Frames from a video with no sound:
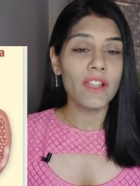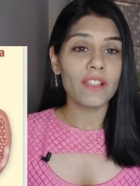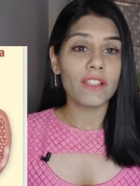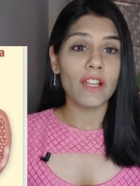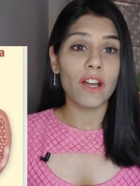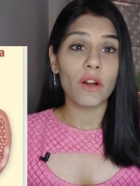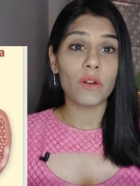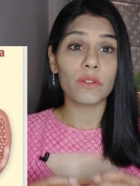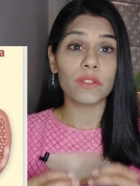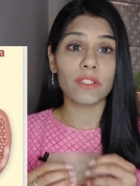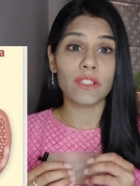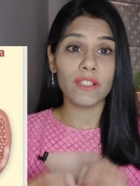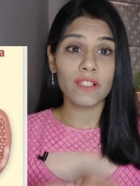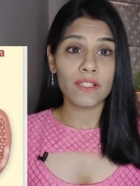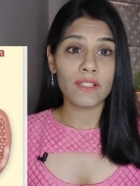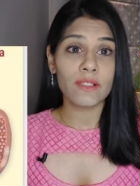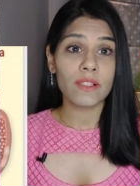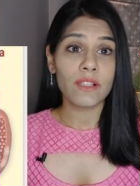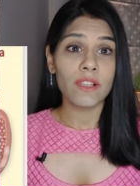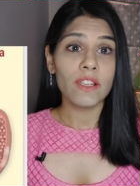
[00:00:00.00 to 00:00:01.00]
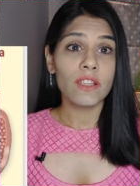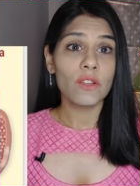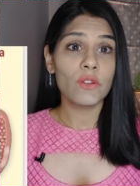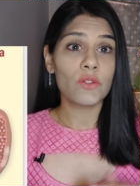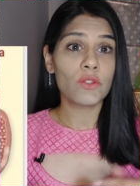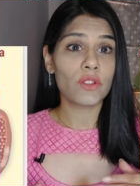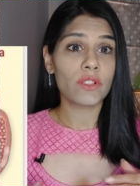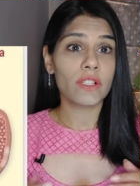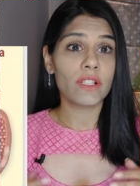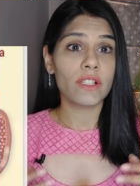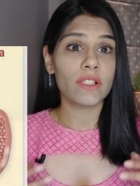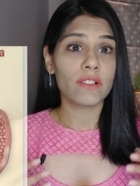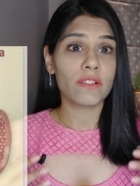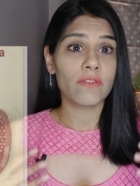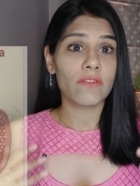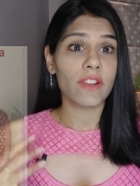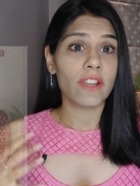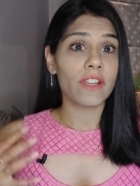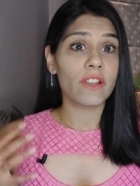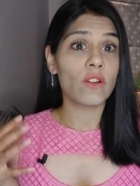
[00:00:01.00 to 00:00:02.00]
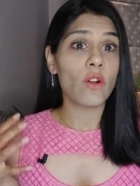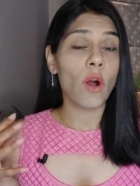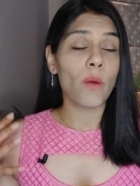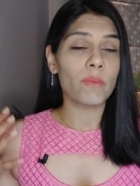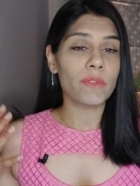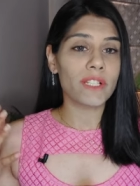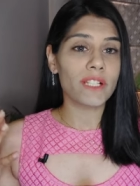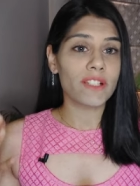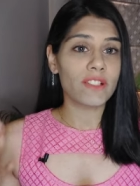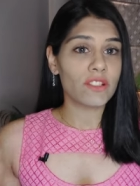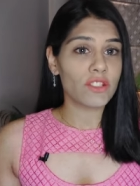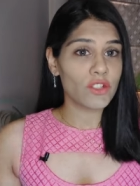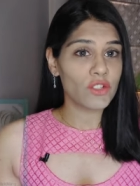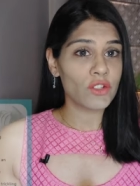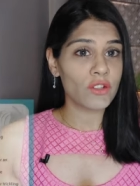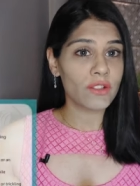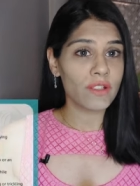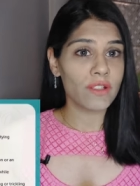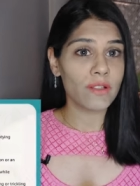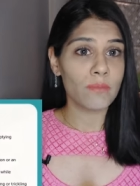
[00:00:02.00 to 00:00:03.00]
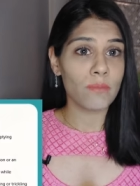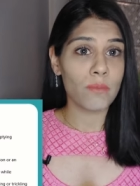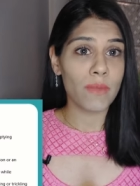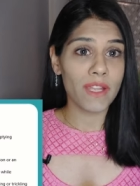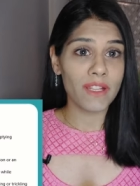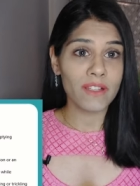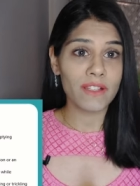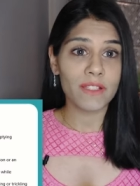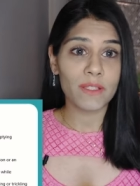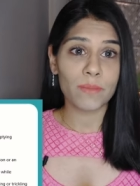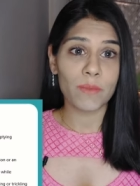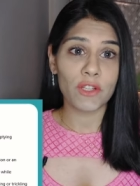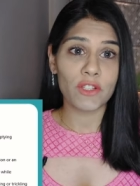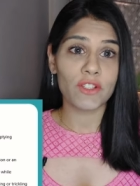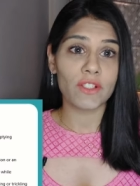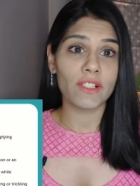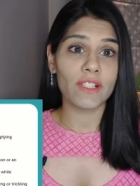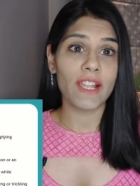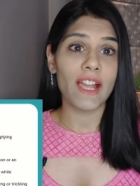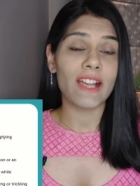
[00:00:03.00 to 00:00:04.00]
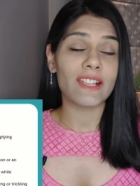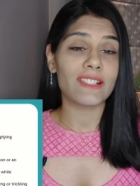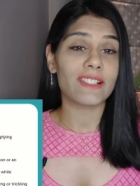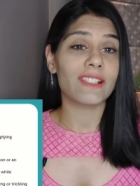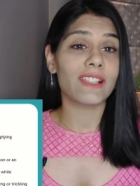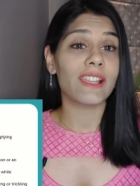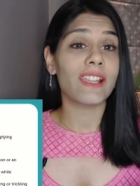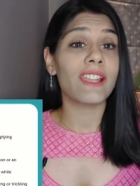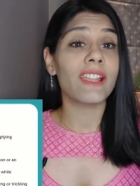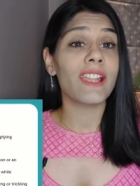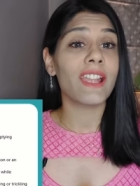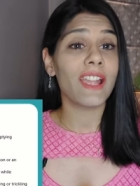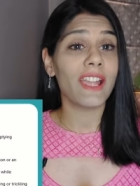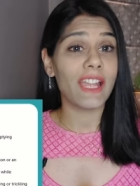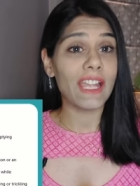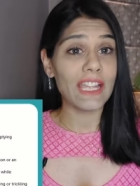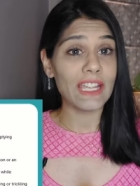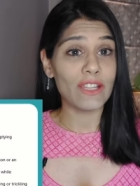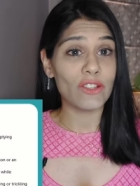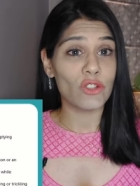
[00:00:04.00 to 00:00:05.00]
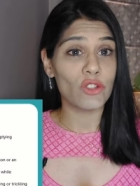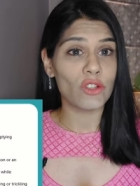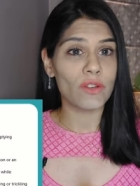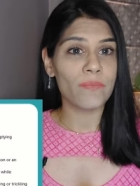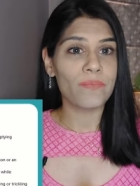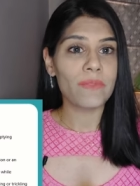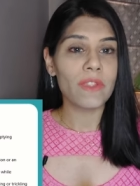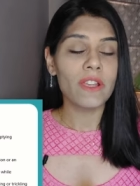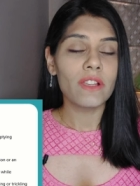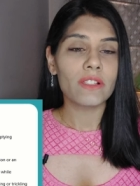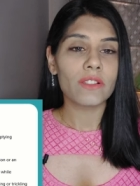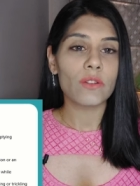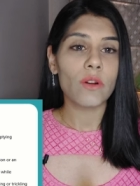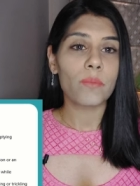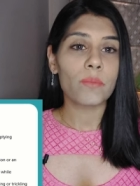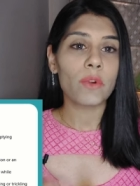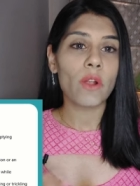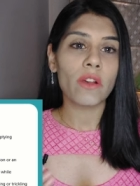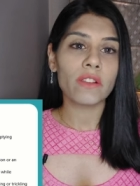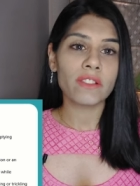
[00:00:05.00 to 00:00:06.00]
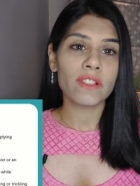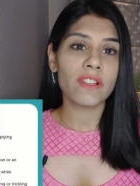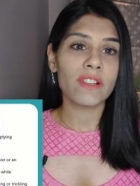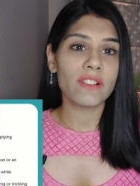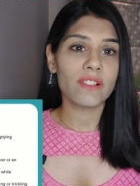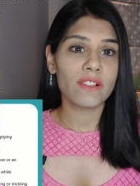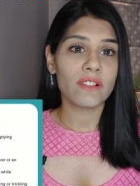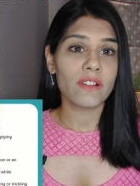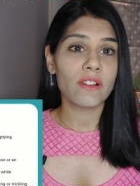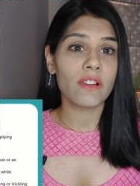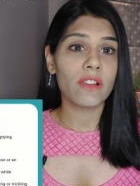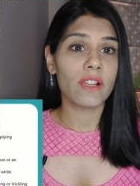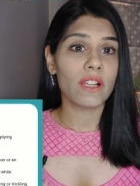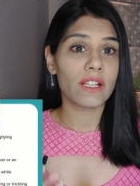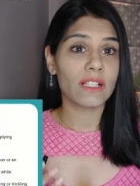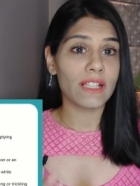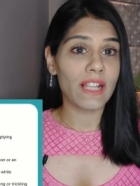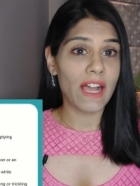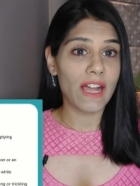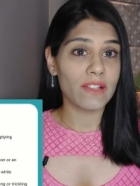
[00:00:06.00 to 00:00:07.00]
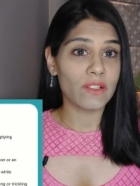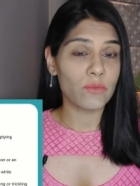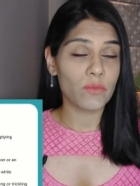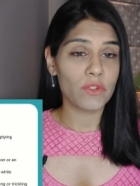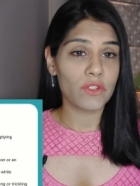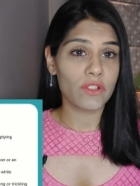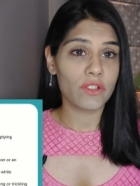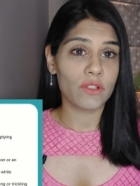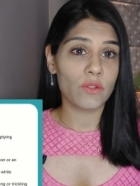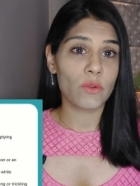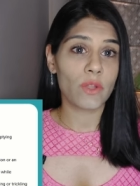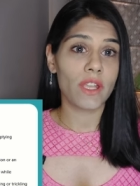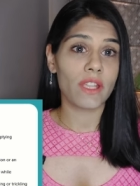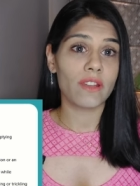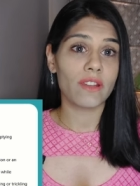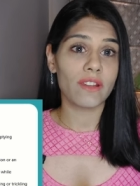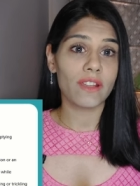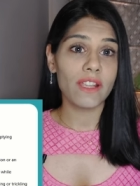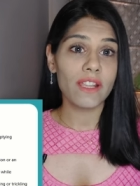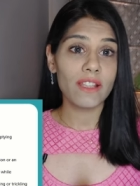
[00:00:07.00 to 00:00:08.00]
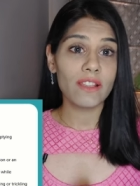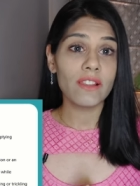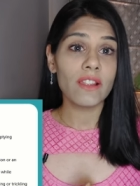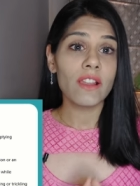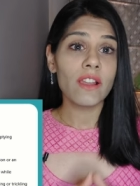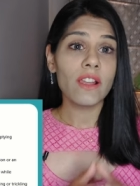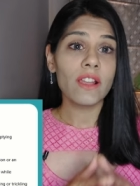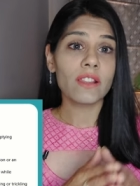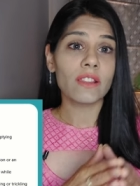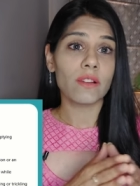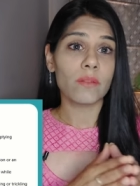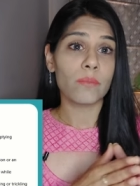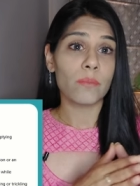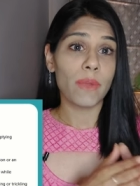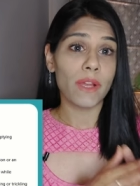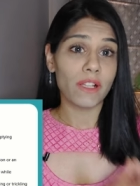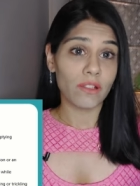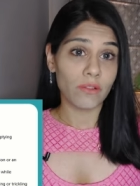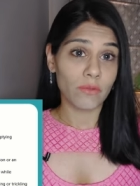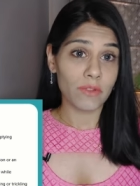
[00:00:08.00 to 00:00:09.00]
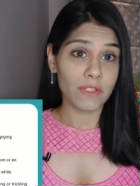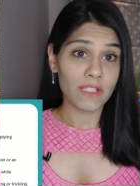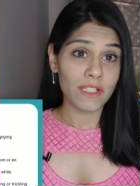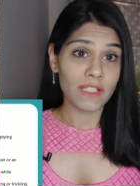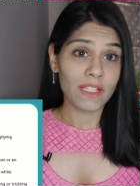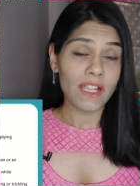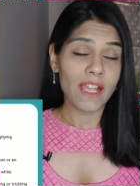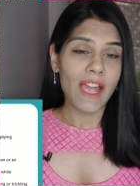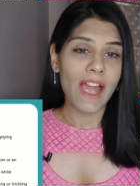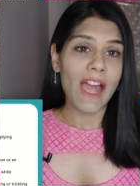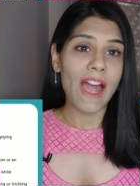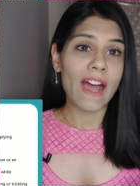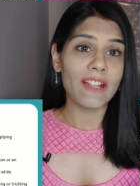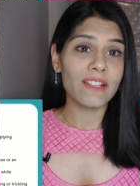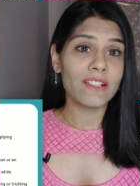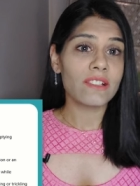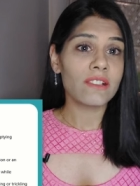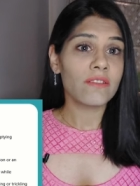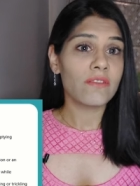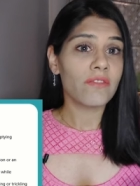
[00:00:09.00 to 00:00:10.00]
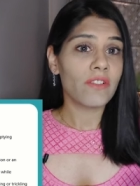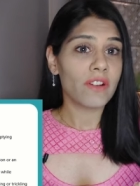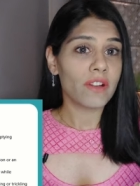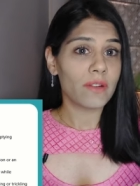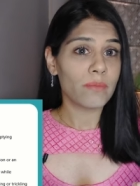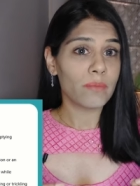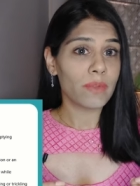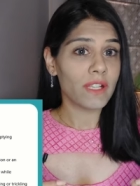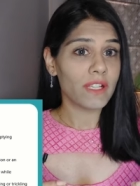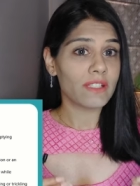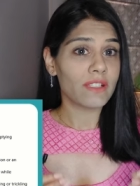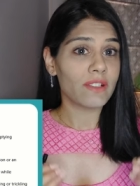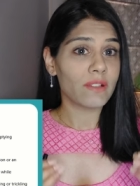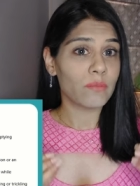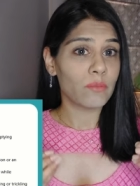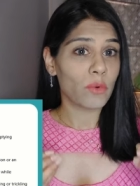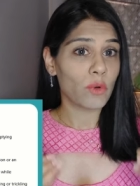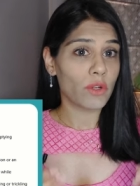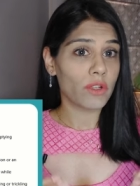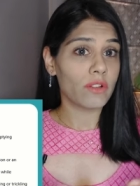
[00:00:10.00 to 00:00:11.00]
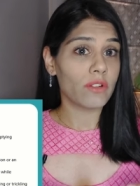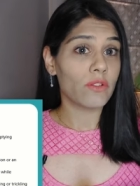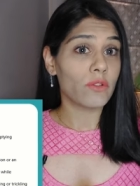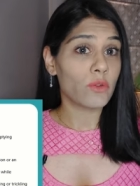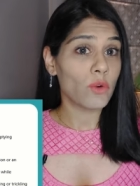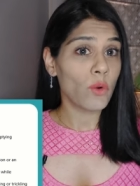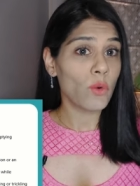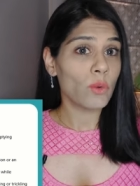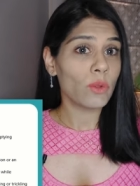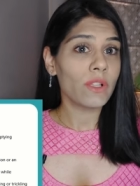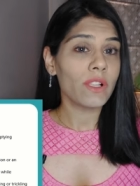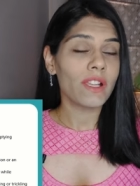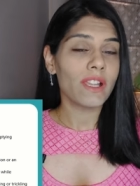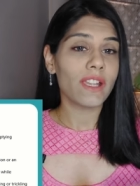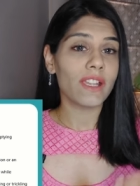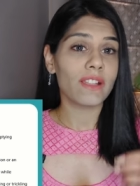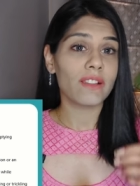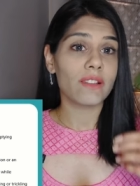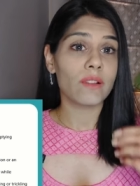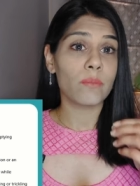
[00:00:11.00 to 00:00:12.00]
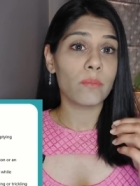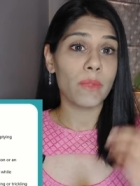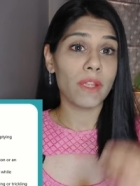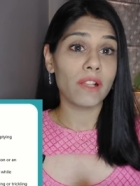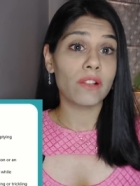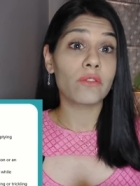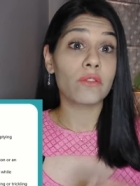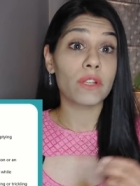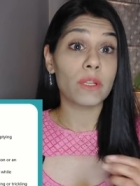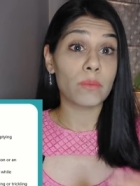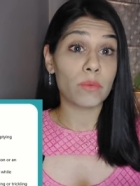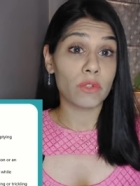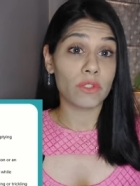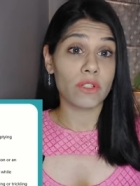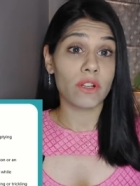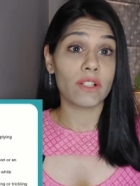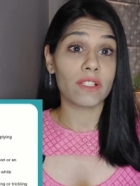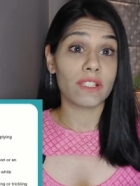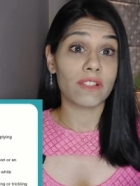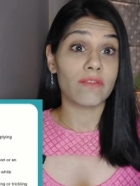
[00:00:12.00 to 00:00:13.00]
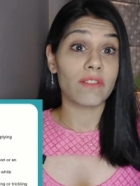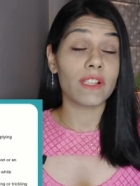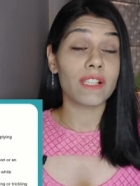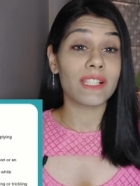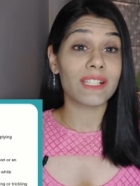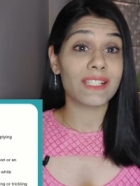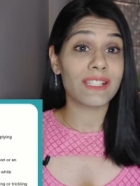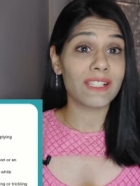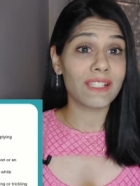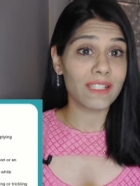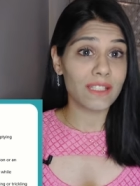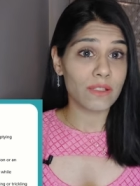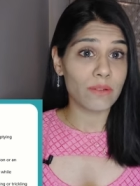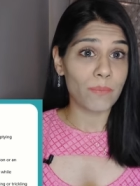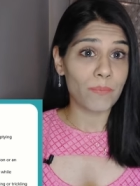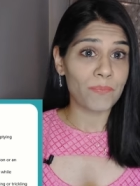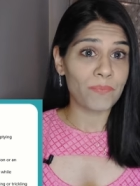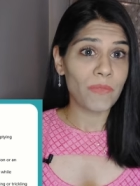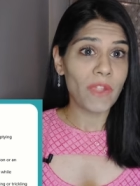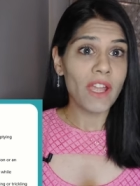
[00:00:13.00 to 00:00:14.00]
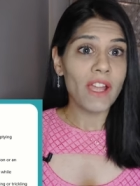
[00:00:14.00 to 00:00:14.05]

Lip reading: Now, this usually is a very common condition in men, especially as they age. So a prostate is a gland which is located in the pelvis, and it plays an important role in the male reproductive system.